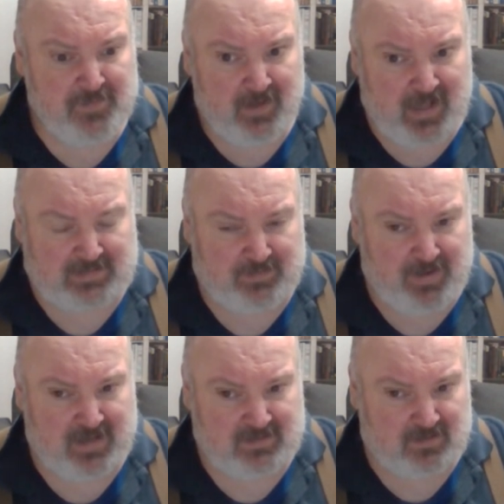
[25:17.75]
That's the
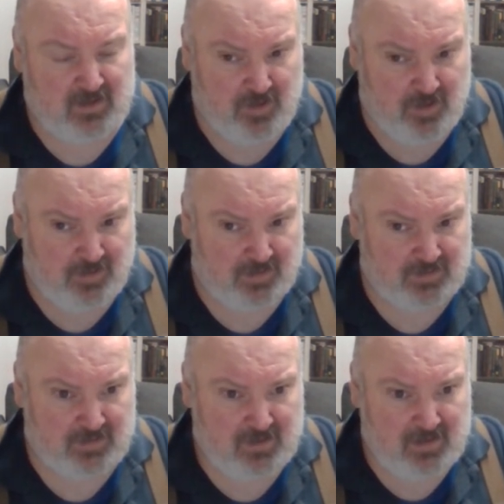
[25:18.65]
best. The
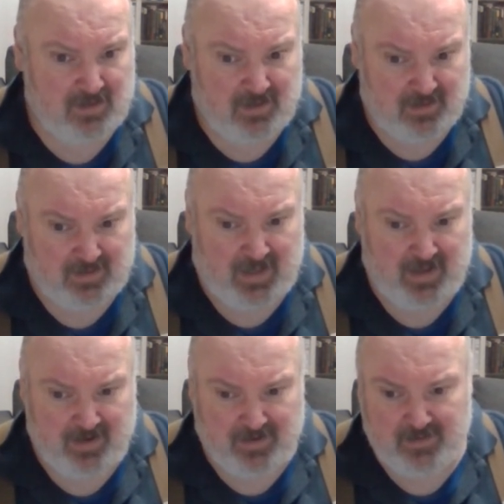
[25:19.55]
herders,
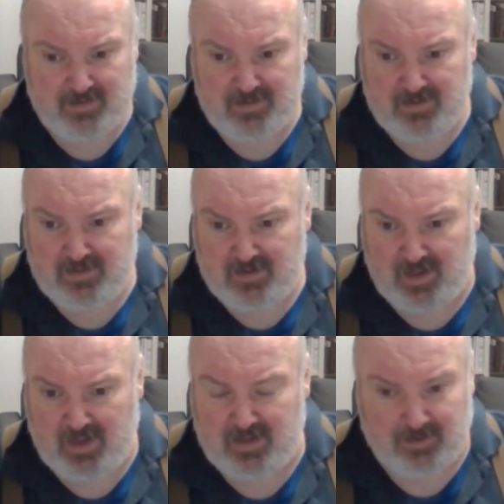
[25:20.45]
then
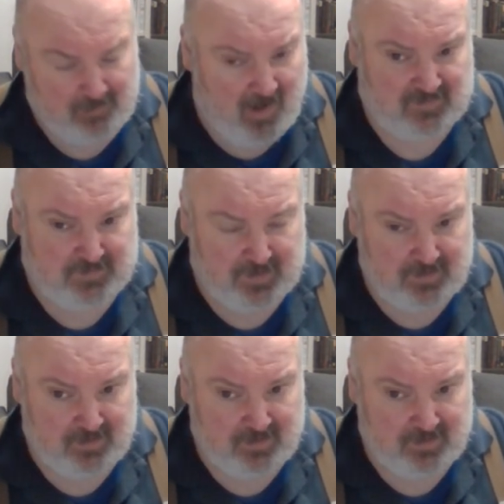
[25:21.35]
the craftsmen,